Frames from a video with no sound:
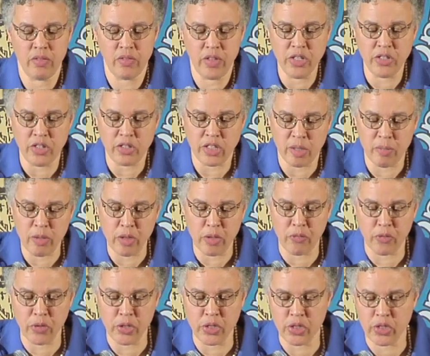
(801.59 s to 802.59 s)
These are some of the
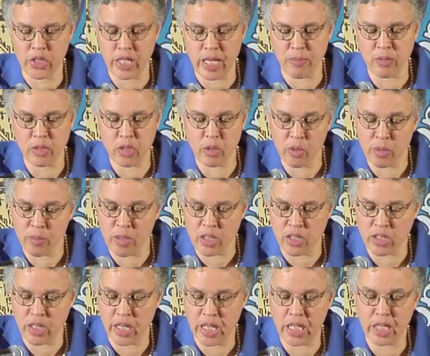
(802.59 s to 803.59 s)
first steps that we
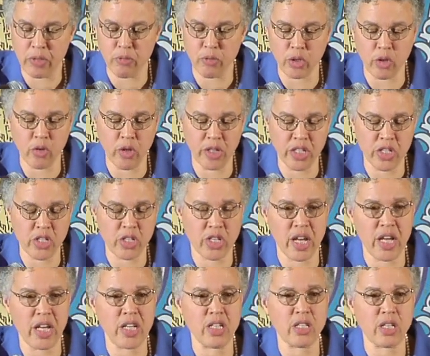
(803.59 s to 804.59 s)
must take if we're going to
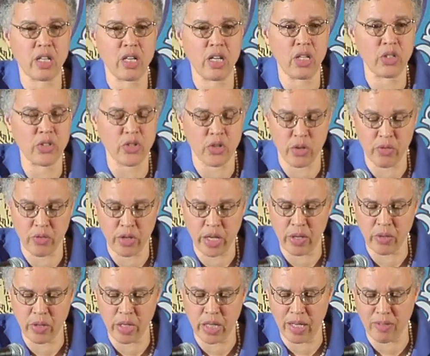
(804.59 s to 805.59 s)
change the culture of
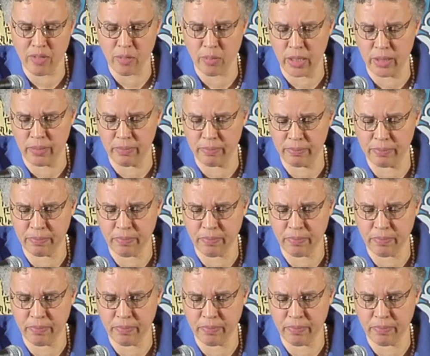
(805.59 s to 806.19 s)
county government.